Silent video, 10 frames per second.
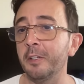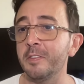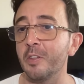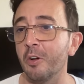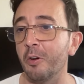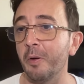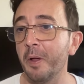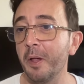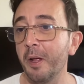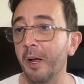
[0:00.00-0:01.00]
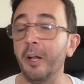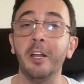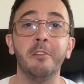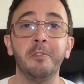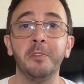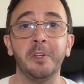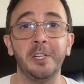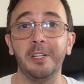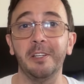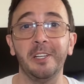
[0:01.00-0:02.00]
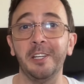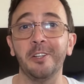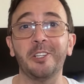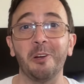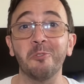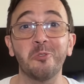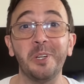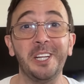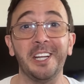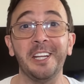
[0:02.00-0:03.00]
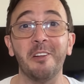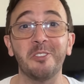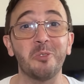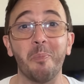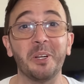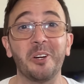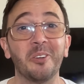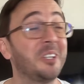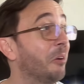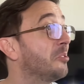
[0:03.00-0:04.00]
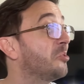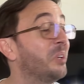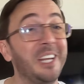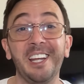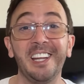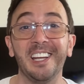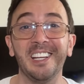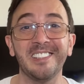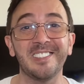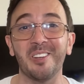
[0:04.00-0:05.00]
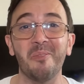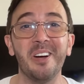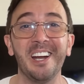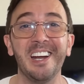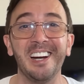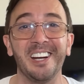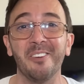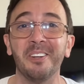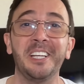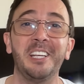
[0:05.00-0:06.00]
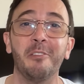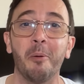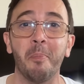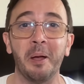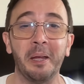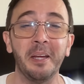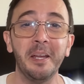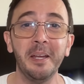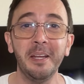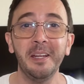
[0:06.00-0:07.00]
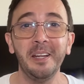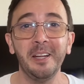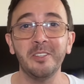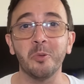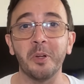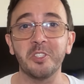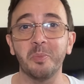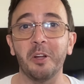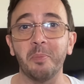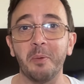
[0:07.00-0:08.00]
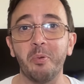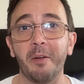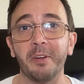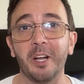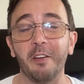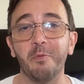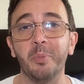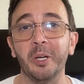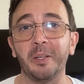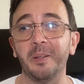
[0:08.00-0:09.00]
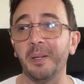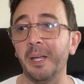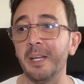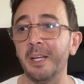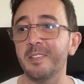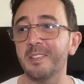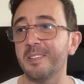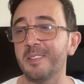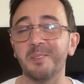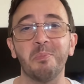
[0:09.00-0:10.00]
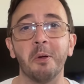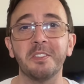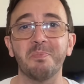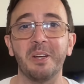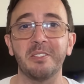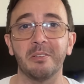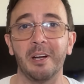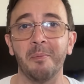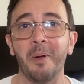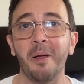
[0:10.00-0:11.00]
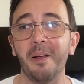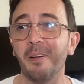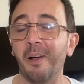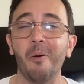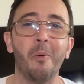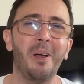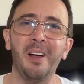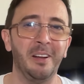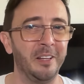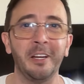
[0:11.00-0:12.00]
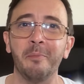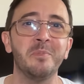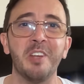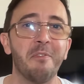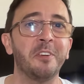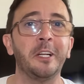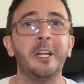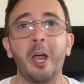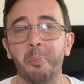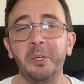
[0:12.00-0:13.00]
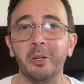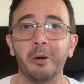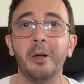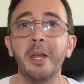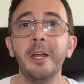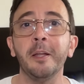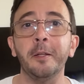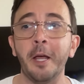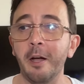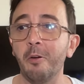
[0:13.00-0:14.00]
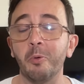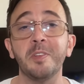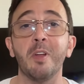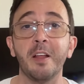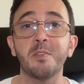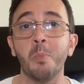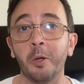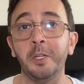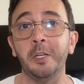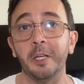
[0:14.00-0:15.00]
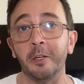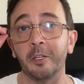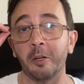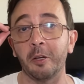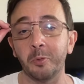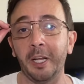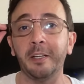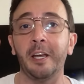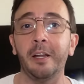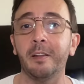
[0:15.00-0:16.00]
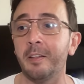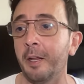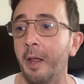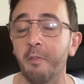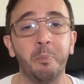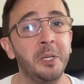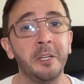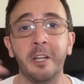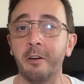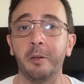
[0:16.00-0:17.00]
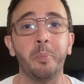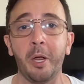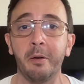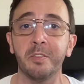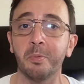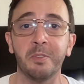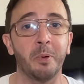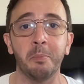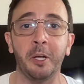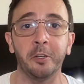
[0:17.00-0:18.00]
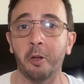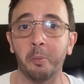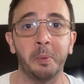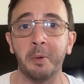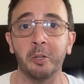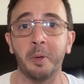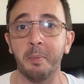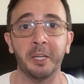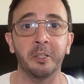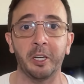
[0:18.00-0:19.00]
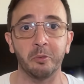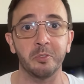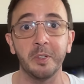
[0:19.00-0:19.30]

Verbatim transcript: So I live in the country, in a tropical country, somewhere. I don't want to give up my too much about my private life, but it's much better. I'm, I think I'm definitely happier now with less money in a country like that than I've been there in Paris with one million on my, on my bank account.